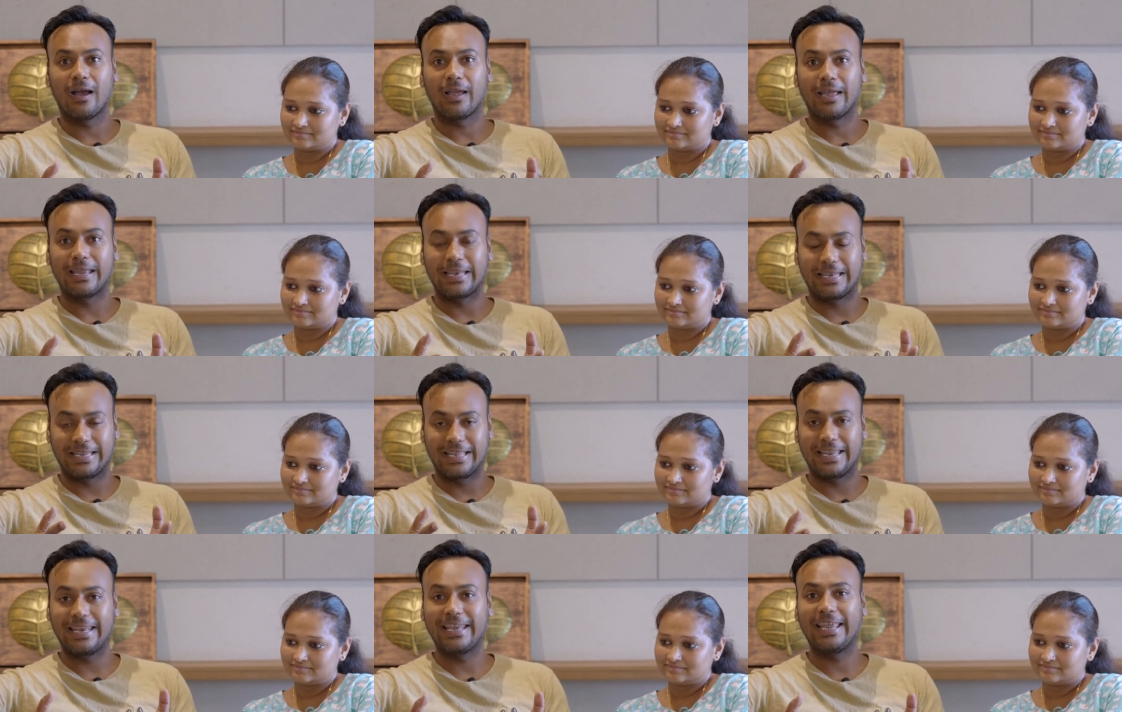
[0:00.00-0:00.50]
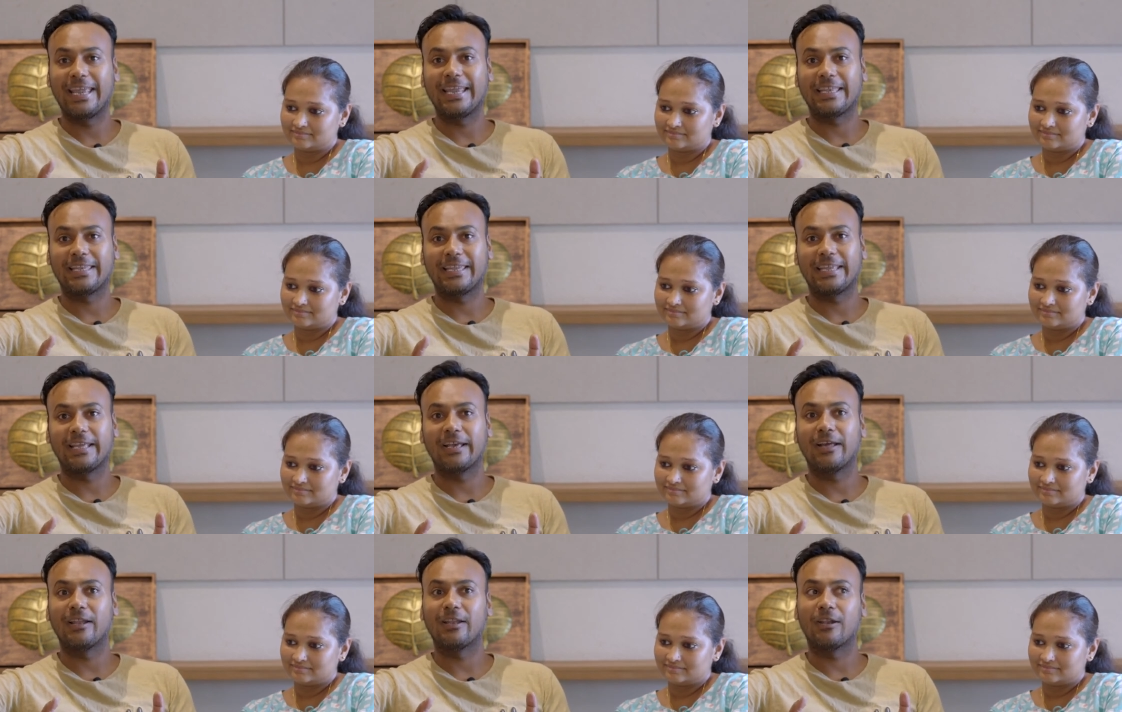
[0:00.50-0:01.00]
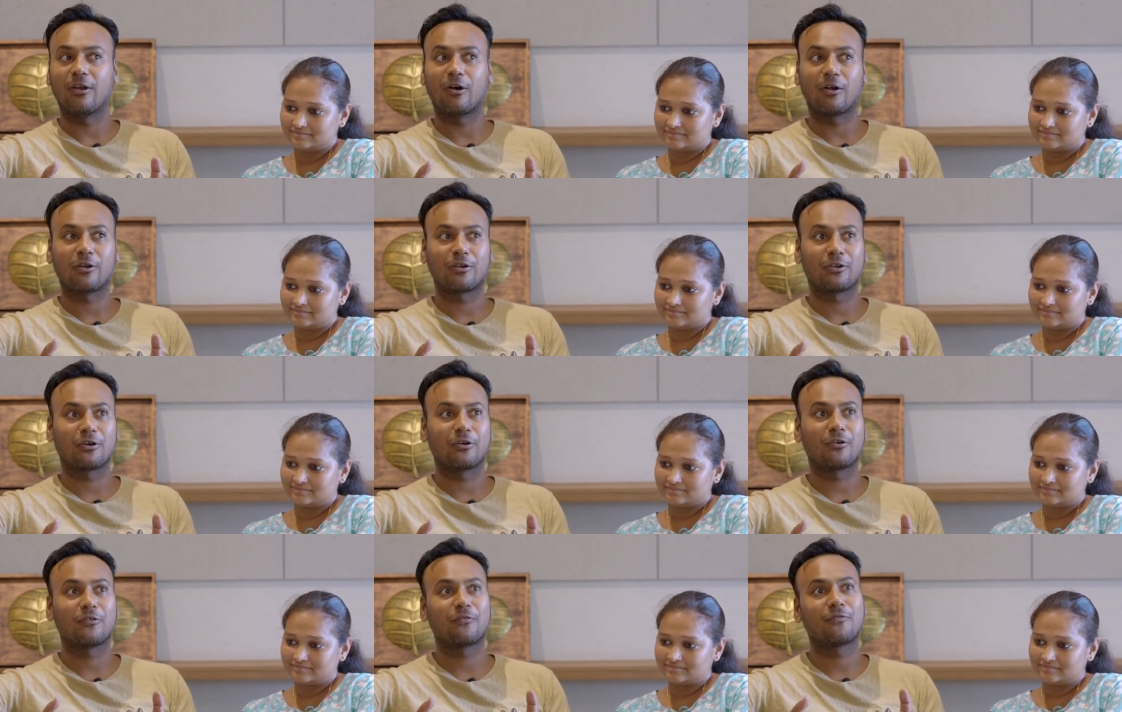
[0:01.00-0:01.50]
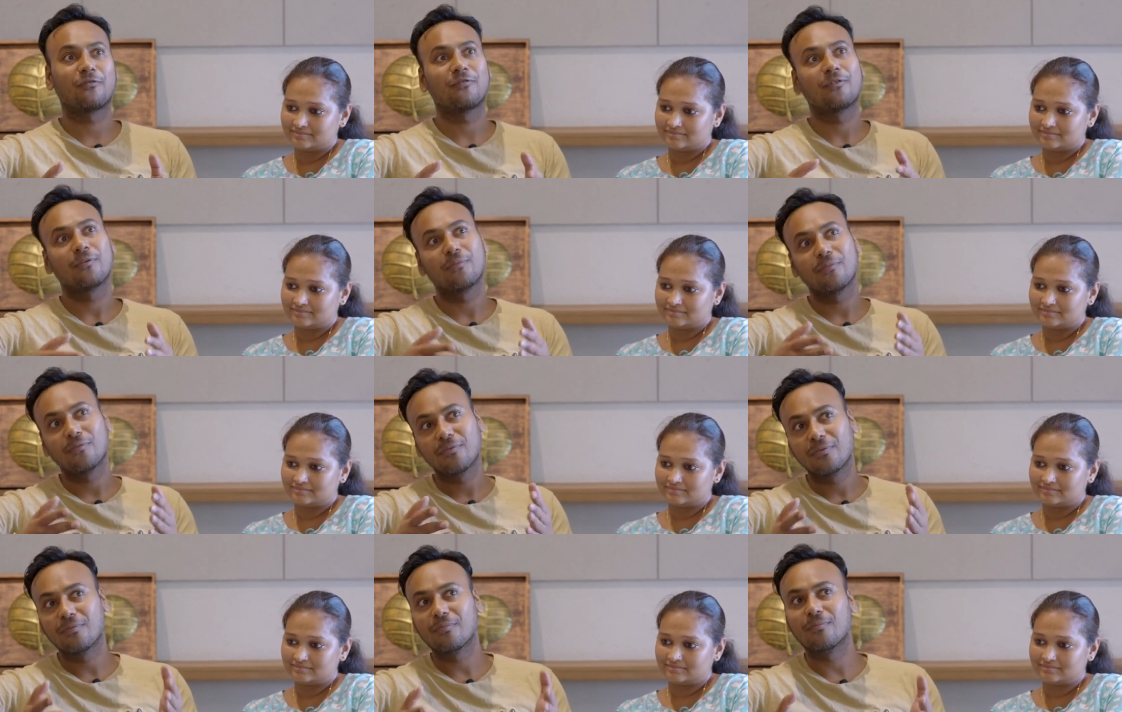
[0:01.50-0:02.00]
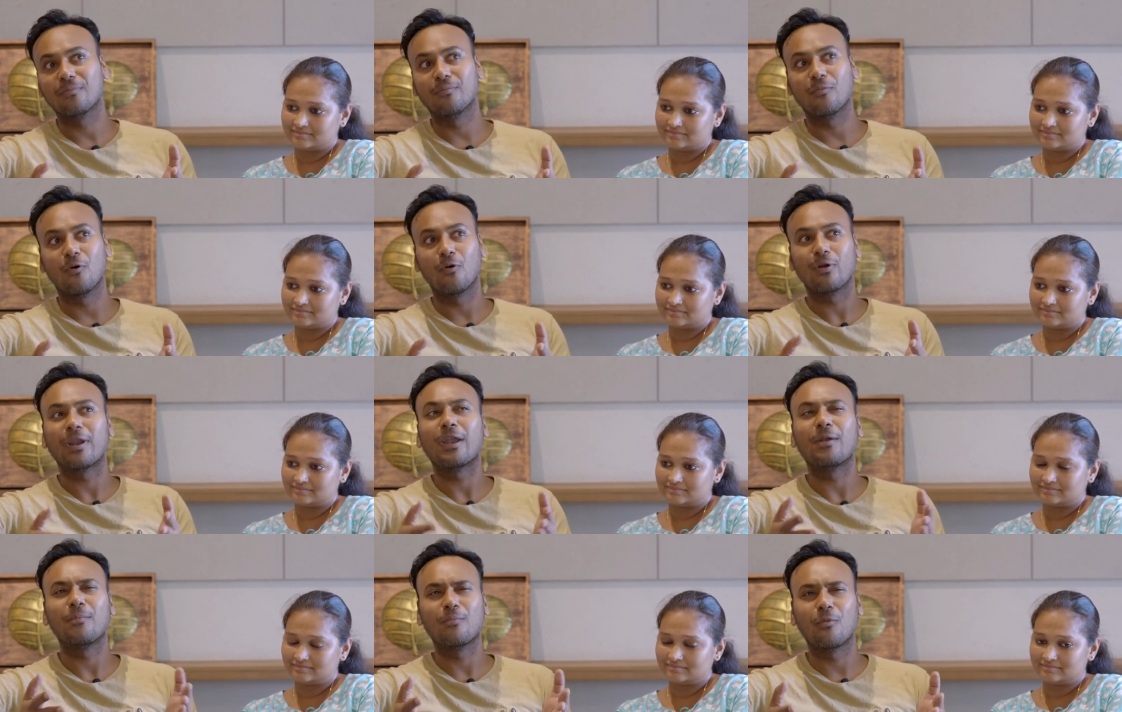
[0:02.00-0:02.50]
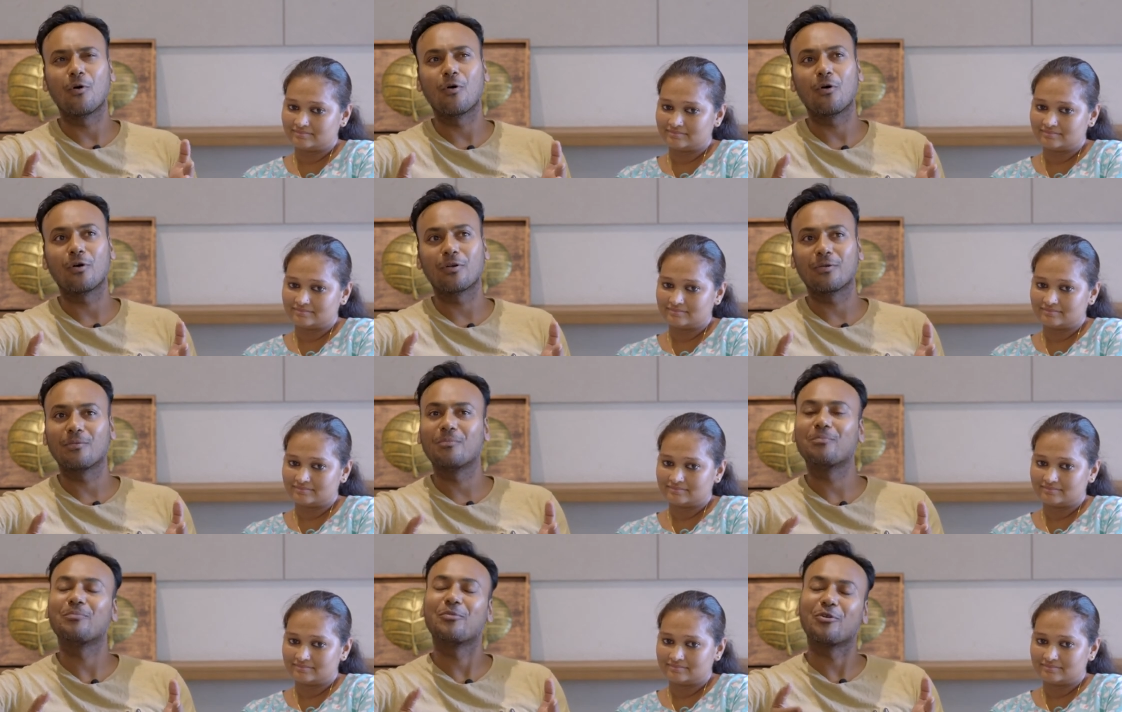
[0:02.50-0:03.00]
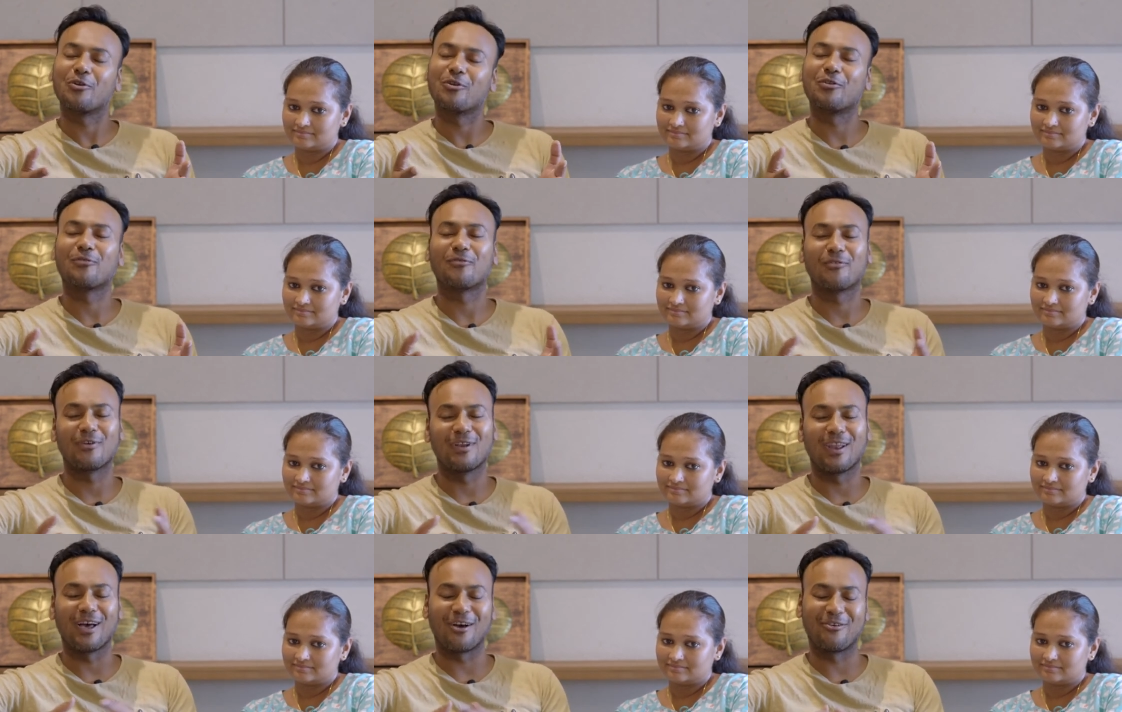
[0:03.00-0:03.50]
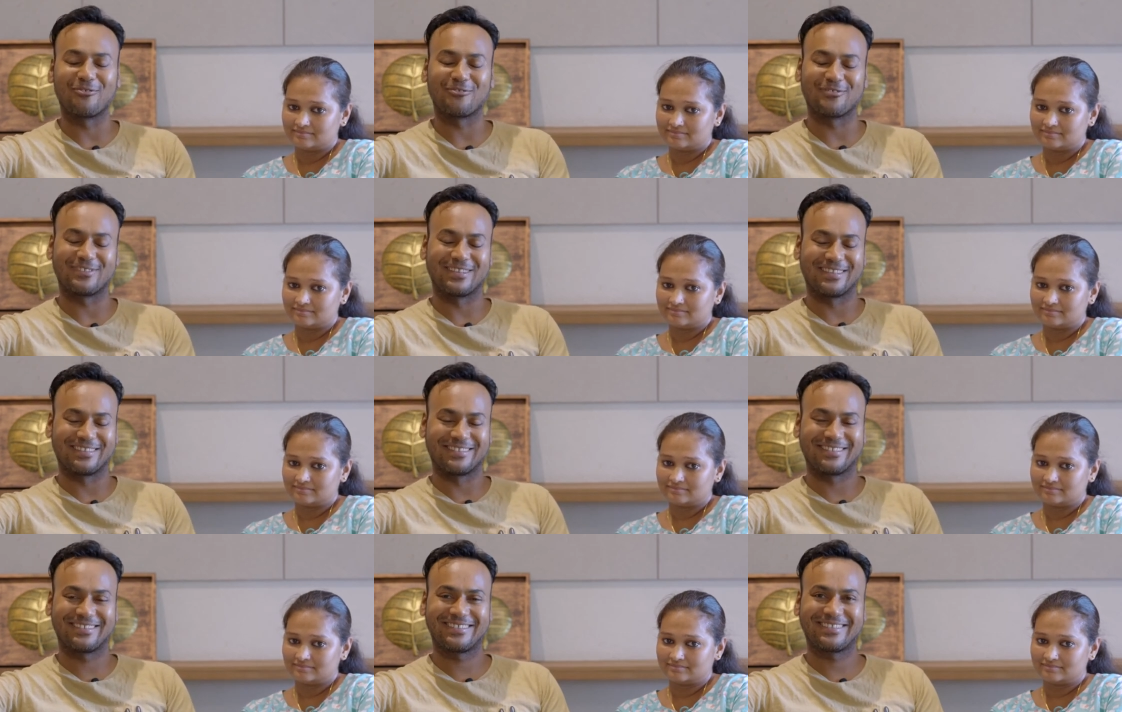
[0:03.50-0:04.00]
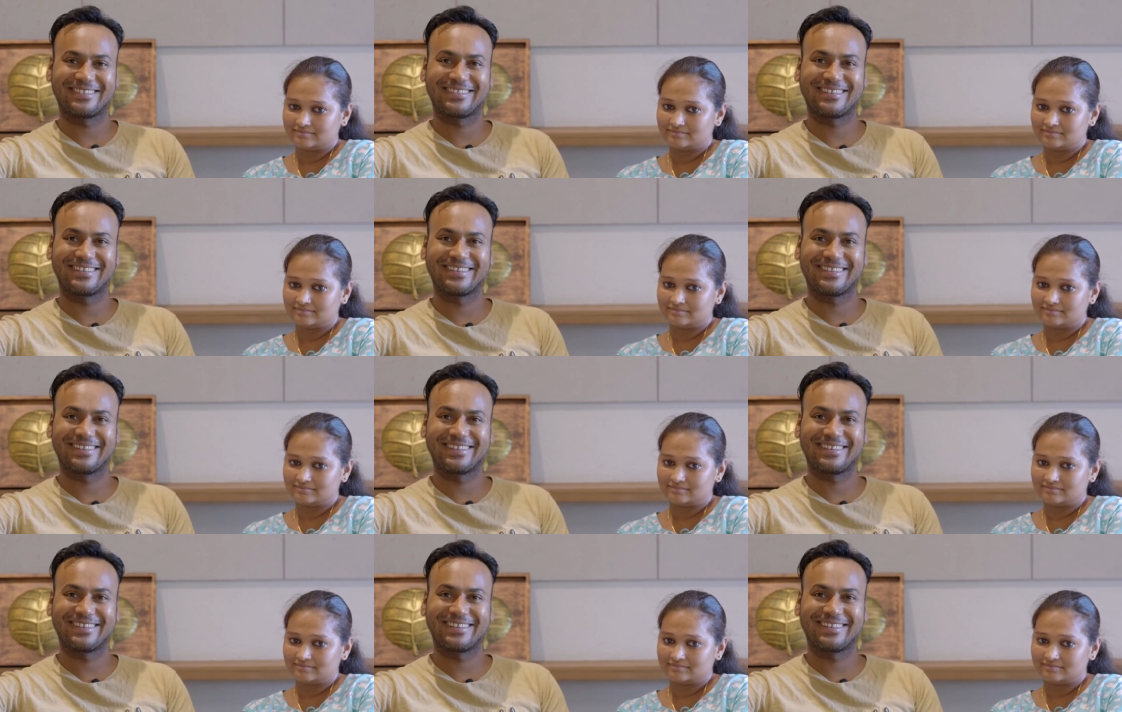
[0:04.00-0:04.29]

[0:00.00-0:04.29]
Speaker 1: in creating a lot of more and more beautiful houses.